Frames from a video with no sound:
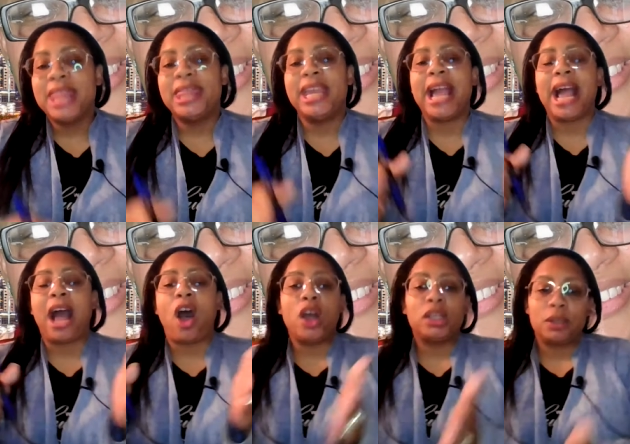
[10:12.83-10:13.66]
they
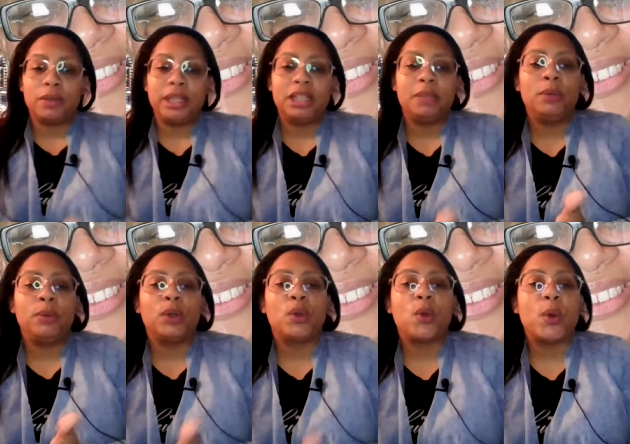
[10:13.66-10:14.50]
also need to be
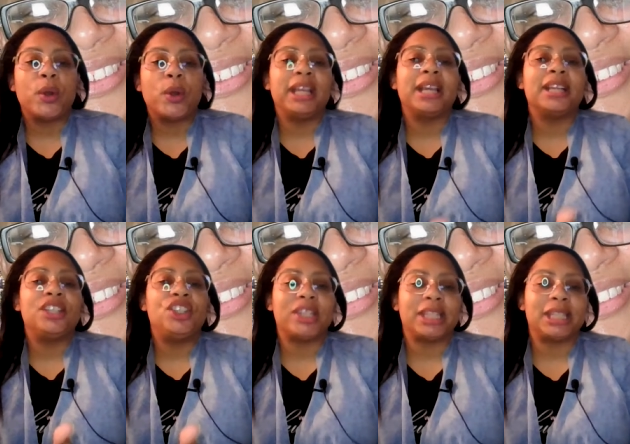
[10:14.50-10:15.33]
recording
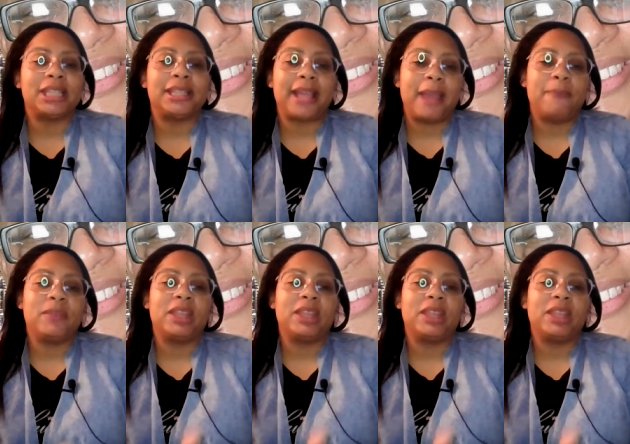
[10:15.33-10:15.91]
just the same,